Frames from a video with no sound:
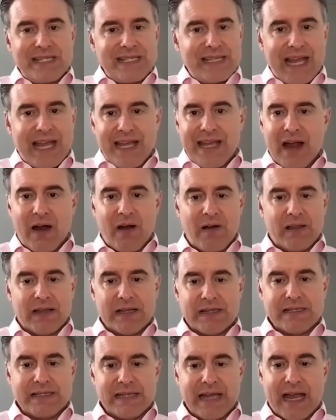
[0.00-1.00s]
like
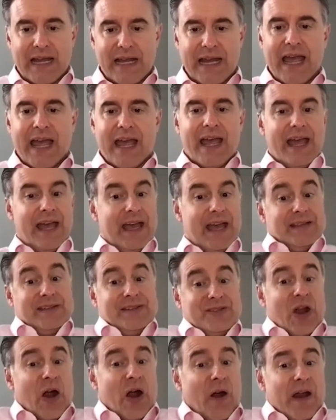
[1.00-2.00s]
Carolyn said,
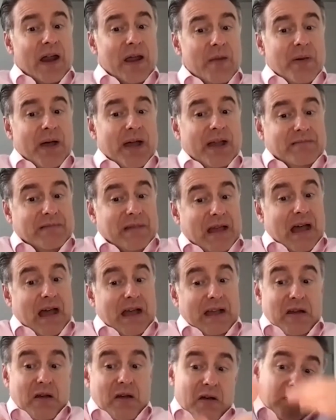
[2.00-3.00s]
sorry, but
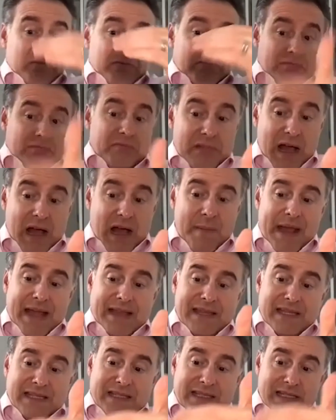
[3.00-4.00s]
I'm at
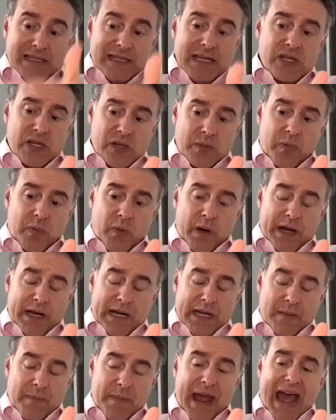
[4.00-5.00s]
this decision point
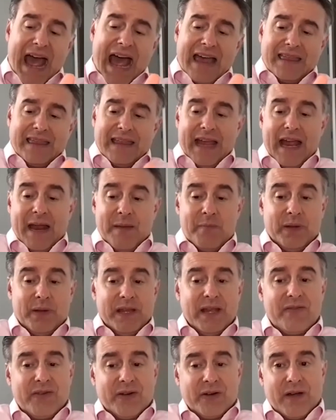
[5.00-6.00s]
in the path, and
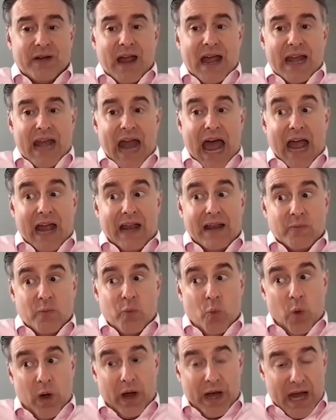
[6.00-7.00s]
believe it or not,
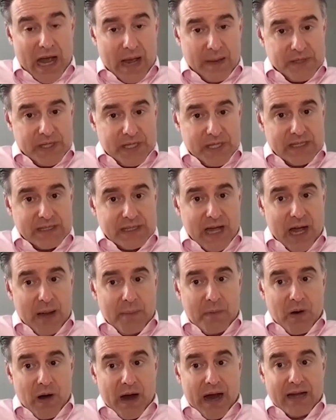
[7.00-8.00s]
one option is to
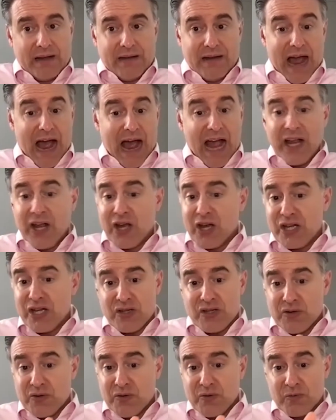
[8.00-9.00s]
upgrade. I could
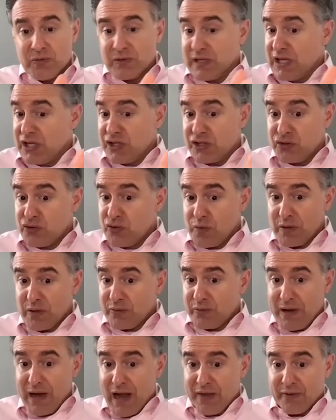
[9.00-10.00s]
do these 2 or
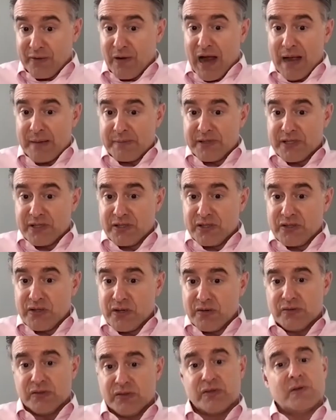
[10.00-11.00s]
3 other options
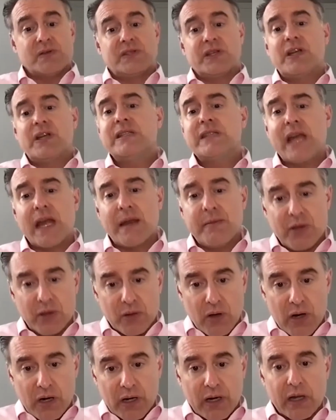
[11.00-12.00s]
too. So it's a good time to
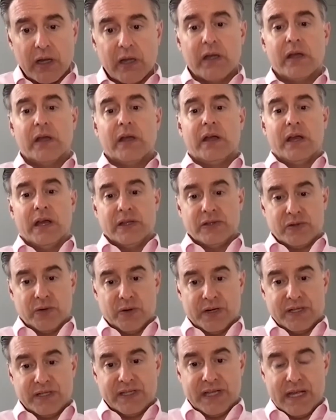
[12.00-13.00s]
look and sort
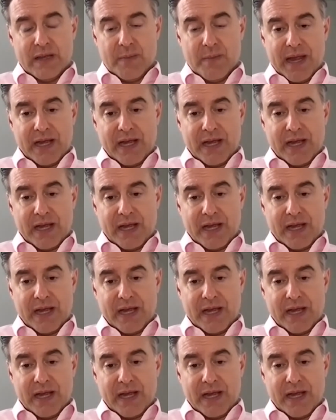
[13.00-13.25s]
of see to make